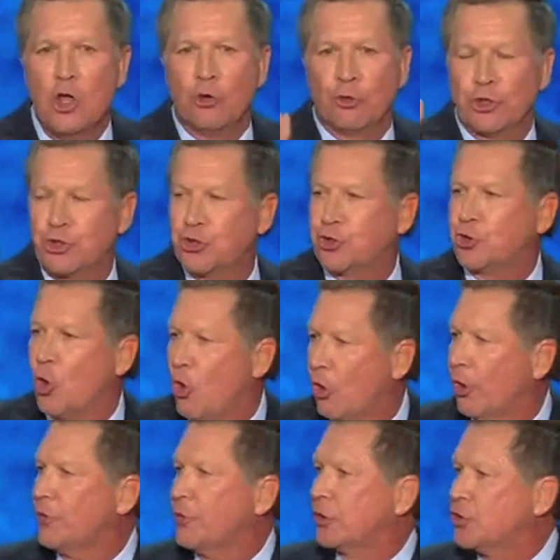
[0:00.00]

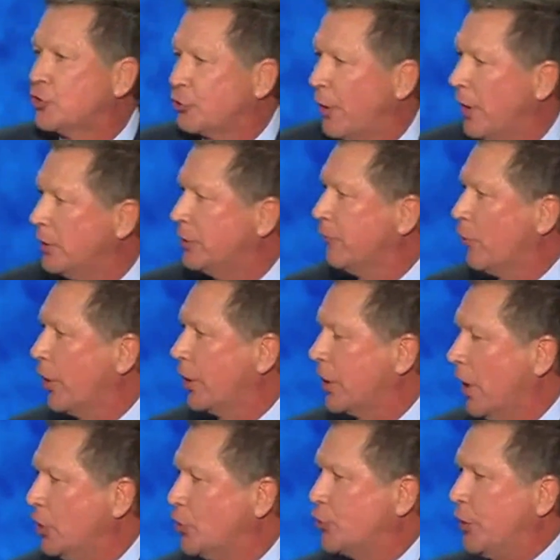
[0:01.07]
restore the strength of our
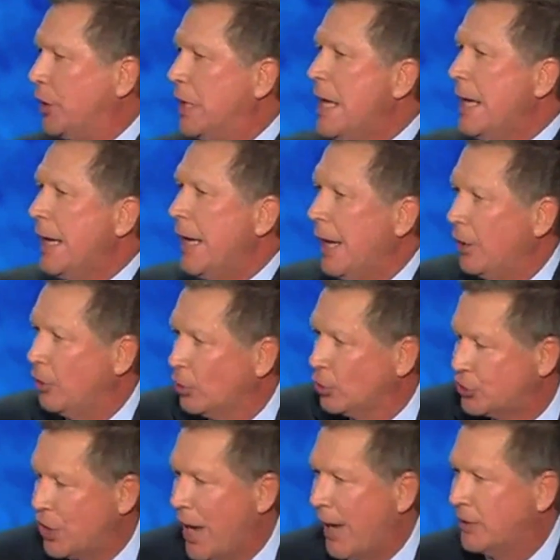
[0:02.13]
country,
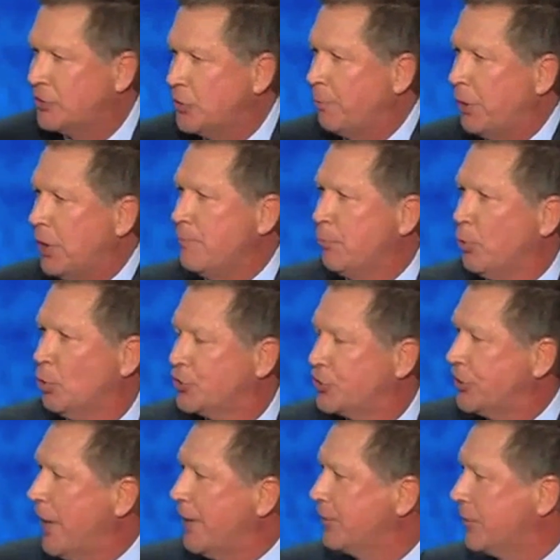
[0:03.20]
energize the people,
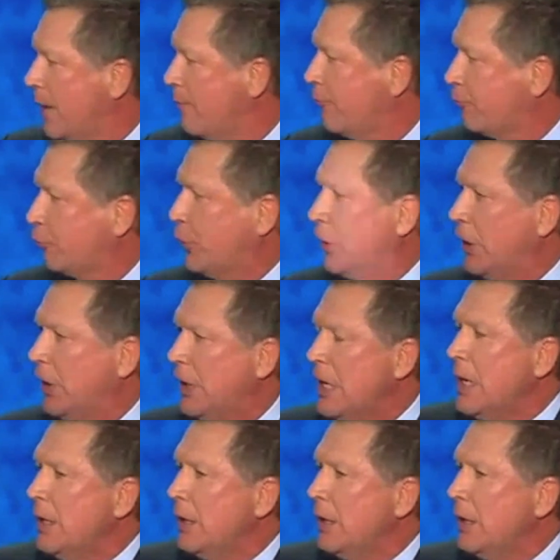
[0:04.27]
set them free